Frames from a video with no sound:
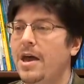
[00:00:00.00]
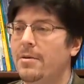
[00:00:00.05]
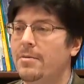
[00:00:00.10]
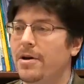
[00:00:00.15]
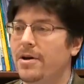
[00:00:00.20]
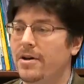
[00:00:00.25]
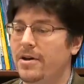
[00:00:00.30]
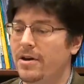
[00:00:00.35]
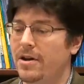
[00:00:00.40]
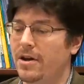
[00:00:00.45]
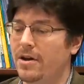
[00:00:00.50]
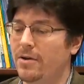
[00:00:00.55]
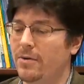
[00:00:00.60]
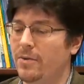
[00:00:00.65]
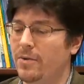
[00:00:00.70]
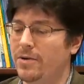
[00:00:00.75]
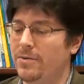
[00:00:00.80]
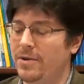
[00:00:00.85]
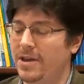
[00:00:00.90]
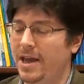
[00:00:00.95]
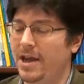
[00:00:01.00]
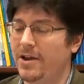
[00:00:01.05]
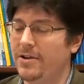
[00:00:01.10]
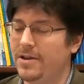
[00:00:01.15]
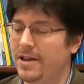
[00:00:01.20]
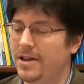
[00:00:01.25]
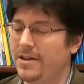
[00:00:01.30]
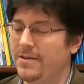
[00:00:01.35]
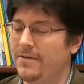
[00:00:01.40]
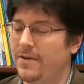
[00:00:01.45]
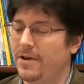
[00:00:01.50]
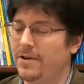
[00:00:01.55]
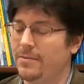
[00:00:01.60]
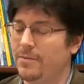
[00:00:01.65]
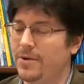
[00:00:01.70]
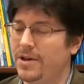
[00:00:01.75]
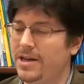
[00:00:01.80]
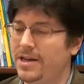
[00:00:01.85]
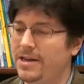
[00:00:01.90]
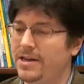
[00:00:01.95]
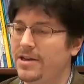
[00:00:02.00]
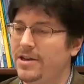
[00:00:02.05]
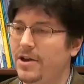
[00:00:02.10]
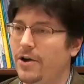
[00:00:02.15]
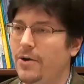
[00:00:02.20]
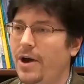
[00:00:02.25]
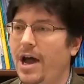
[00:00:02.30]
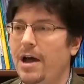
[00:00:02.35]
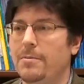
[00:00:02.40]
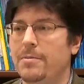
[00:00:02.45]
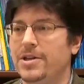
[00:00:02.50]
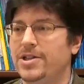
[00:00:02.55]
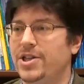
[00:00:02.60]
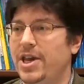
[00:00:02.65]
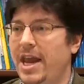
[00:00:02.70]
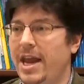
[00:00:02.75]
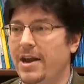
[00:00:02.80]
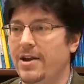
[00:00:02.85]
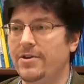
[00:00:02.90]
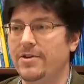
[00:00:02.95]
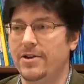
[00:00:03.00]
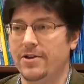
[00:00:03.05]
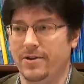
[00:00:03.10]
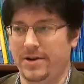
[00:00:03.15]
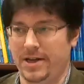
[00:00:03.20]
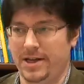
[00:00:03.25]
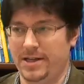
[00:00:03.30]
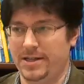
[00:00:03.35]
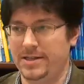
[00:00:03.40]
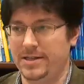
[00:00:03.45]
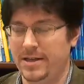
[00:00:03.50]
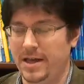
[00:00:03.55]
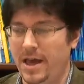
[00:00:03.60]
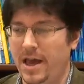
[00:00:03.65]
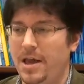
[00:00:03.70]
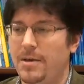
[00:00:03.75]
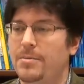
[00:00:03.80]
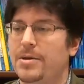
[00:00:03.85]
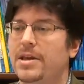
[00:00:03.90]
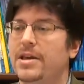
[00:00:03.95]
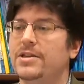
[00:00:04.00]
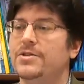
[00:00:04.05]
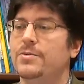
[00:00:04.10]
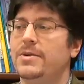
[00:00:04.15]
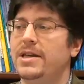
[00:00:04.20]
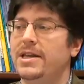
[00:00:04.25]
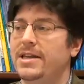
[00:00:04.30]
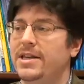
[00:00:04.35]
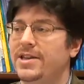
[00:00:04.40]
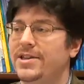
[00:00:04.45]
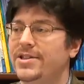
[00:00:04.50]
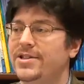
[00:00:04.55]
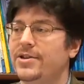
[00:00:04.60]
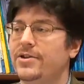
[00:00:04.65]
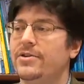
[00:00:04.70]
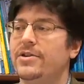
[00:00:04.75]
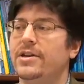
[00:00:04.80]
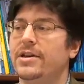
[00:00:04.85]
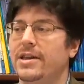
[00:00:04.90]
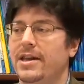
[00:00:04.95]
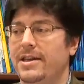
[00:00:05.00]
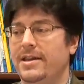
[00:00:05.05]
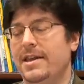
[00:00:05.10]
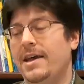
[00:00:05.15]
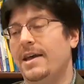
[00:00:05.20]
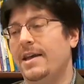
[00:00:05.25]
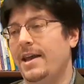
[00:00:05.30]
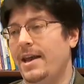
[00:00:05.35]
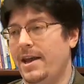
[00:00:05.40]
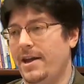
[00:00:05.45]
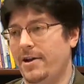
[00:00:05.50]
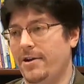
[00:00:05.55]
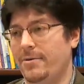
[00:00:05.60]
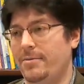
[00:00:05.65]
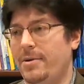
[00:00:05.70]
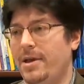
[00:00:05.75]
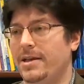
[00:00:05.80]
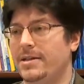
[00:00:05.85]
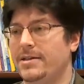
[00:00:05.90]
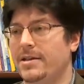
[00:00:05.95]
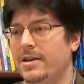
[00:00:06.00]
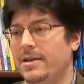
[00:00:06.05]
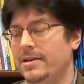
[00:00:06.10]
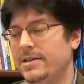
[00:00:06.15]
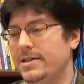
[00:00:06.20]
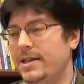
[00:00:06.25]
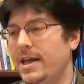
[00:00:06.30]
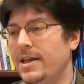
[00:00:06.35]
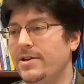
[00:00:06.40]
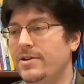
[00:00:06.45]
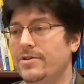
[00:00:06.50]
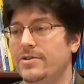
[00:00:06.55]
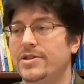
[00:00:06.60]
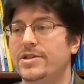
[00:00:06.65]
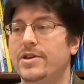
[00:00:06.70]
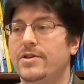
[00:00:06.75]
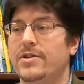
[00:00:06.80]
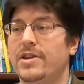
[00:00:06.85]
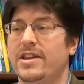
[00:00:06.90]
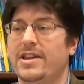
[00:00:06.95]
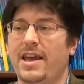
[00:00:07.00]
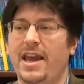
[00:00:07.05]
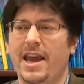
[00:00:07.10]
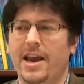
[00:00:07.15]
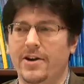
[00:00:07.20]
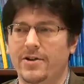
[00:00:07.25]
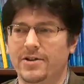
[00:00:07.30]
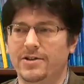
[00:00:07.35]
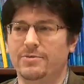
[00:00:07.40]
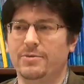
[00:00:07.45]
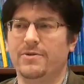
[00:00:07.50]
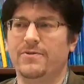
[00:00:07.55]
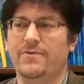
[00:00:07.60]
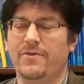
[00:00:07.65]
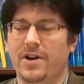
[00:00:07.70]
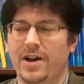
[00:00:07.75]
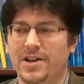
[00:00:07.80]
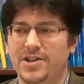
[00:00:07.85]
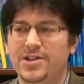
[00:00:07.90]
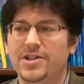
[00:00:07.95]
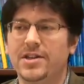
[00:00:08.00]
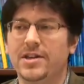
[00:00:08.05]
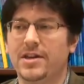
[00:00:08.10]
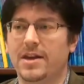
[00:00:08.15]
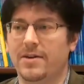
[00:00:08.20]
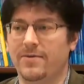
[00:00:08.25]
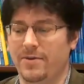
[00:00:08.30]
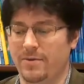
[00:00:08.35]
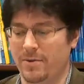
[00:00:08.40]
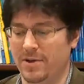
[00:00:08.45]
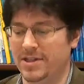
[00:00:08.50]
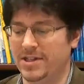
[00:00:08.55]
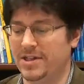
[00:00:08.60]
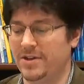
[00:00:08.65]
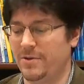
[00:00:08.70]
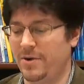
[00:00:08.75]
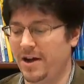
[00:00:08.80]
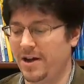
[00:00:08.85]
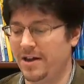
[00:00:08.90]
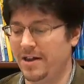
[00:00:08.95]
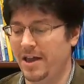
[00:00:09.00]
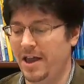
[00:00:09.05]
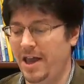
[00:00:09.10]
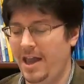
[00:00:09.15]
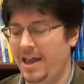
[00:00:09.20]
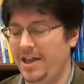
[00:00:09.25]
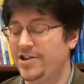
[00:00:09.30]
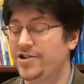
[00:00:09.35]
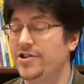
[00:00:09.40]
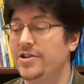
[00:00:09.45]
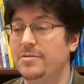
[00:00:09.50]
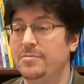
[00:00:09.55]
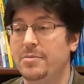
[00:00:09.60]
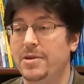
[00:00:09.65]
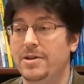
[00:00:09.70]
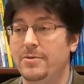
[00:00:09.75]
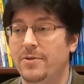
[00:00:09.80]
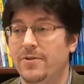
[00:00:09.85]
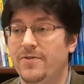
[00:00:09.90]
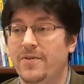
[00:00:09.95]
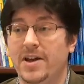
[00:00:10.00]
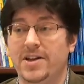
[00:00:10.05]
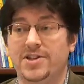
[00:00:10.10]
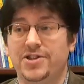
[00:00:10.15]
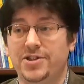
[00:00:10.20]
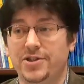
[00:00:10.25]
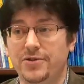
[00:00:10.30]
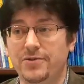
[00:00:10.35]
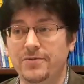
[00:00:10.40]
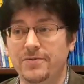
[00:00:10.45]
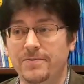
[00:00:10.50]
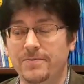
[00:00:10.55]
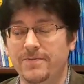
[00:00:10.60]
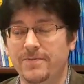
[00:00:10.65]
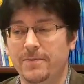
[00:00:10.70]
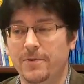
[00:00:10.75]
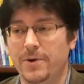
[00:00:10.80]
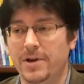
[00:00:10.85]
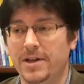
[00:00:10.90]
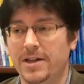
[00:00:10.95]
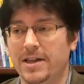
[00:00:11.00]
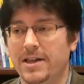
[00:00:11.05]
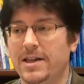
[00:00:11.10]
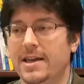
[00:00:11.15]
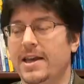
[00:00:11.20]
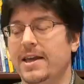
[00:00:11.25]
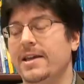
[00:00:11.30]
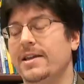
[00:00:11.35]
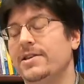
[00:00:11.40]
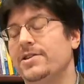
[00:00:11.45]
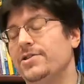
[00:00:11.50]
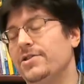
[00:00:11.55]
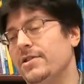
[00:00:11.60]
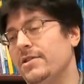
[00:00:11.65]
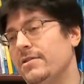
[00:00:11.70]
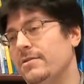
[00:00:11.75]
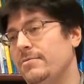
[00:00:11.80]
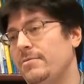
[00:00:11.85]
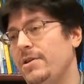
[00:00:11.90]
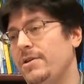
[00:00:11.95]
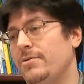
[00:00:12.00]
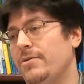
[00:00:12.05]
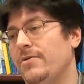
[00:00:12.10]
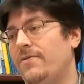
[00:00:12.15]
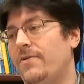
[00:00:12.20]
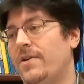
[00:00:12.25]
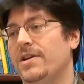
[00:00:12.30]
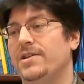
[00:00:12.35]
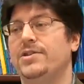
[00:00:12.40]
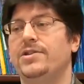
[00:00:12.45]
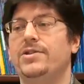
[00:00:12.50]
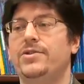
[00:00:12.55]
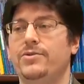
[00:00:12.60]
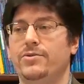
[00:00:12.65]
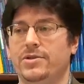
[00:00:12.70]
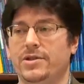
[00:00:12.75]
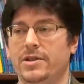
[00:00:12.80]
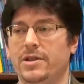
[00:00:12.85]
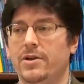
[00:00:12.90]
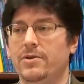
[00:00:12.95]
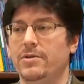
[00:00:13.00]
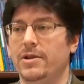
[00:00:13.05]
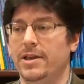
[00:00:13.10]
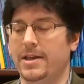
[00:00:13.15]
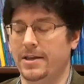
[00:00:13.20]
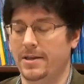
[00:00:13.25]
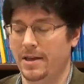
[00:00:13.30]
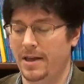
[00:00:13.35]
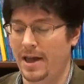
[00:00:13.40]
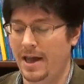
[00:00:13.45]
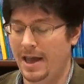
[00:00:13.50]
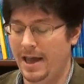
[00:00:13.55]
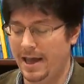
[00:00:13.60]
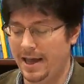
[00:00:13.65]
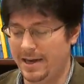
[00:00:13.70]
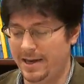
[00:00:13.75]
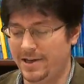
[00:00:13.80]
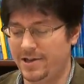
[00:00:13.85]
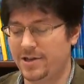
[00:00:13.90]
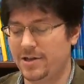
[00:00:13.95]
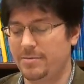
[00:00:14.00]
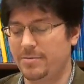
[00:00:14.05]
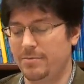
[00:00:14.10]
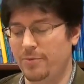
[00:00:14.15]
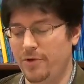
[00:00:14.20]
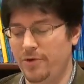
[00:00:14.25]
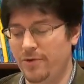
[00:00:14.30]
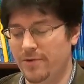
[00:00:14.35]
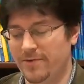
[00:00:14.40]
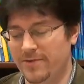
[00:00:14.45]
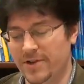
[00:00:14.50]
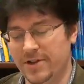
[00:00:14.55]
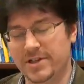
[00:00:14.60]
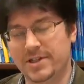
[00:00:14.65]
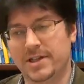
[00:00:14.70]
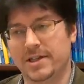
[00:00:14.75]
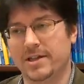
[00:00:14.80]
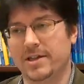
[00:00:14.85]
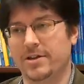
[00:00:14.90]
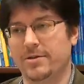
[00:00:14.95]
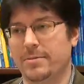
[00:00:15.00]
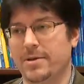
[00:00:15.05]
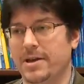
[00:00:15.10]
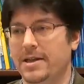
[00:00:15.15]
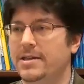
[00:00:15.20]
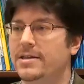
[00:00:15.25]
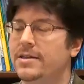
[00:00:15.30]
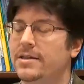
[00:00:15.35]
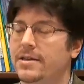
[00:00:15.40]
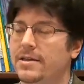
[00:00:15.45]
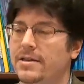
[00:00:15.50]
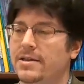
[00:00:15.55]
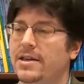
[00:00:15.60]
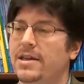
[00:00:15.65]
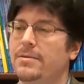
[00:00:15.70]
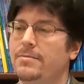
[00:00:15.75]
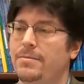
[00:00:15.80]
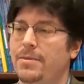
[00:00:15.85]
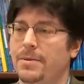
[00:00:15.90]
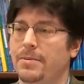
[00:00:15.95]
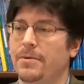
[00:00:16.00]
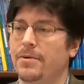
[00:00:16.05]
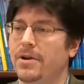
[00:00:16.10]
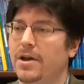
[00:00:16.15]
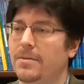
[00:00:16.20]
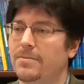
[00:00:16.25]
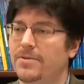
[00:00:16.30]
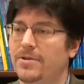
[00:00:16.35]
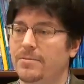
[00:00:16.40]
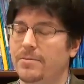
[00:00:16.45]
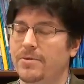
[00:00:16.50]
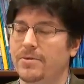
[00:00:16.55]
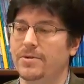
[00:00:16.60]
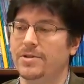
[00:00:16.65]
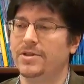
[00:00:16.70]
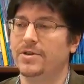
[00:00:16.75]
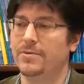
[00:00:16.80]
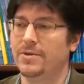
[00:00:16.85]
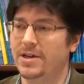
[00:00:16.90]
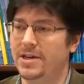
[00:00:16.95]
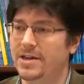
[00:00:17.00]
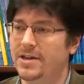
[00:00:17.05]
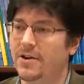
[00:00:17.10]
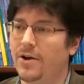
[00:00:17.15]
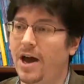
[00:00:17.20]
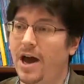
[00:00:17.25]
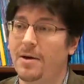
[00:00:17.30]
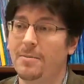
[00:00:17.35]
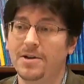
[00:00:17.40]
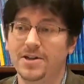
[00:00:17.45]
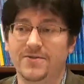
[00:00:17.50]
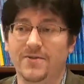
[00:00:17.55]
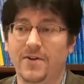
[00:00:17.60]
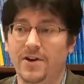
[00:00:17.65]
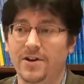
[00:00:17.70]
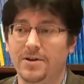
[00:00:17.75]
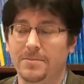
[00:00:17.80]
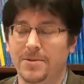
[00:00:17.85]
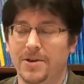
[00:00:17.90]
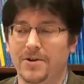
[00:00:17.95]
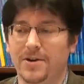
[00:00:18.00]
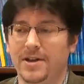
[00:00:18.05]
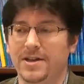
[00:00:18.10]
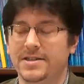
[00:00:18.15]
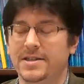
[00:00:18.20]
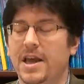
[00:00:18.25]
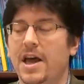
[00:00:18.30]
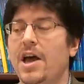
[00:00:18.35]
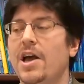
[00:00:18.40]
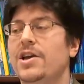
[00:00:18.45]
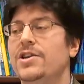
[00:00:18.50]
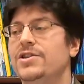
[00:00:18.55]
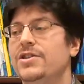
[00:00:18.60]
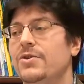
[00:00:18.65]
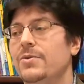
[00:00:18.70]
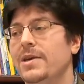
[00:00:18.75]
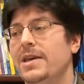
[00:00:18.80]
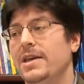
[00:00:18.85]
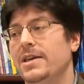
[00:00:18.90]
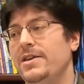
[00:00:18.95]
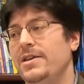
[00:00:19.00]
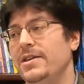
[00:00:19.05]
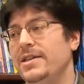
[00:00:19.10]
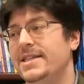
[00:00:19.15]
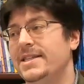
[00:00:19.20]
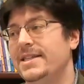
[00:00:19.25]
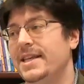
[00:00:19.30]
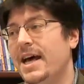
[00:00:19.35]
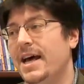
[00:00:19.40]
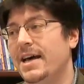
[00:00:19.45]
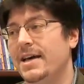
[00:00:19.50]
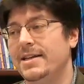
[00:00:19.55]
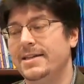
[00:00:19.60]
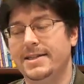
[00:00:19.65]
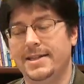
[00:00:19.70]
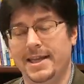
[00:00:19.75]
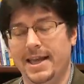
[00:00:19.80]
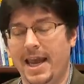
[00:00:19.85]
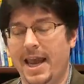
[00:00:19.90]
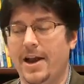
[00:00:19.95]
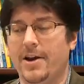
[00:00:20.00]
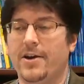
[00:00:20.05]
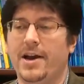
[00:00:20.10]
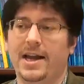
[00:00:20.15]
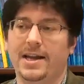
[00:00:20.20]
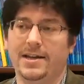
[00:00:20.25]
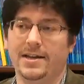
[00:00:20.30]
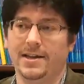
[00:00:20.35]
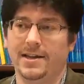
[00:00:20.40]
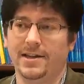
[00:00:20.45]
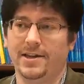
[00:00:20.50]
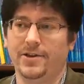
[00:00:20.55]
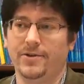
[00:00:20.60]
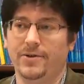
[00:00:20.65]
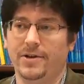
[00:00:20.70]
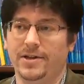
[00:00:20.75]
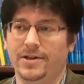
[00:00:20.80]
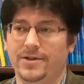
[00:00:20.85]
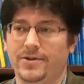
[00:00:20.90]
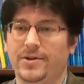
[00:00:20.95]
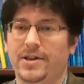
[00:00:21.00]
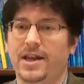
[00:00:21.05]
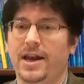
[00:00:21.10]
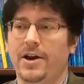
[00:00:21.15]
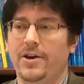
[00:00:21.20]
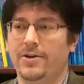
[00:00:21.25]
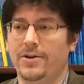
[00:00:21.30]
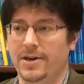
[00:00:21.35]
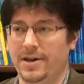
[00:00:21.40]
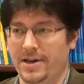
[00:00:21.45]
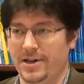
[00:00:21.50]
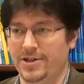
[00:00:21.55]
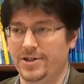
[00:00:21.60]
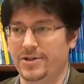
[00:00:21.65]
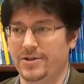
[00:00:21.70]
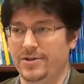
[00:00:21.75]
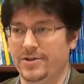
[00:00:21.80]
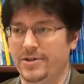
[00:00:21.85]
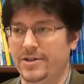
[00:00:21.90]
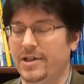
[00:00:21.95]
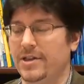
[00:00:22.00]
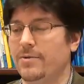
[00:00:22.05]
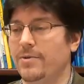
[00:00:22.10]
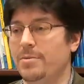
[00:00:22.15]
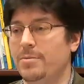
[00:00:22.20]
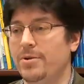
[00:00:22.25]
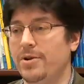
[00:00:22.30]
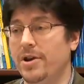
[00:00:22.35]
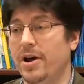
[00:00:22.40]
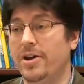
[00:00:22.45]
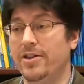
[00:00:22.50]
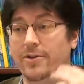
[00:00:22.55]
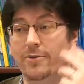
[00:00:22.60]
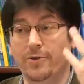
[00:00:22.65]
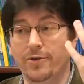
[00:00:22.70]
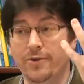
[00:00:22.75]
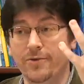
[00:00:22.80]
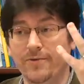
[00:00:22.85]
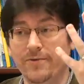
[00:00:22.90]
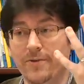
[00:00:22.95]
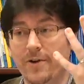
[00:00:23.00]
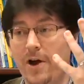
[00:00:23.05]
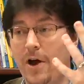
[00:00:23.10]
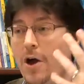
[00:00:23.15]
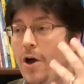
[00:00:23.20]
But when we calculate the volume, we need to know how much air there is because we need to circulate that air based on standards so that the air is refreshed every once in a while. It shouldn't be refreshed too quickly and it shouldn't be refreshed too slowly. And it should move just a little bit to keep people comfortable. So we need to know how much volume there is so we can size the air handling units or the air conditioners that we put on the roof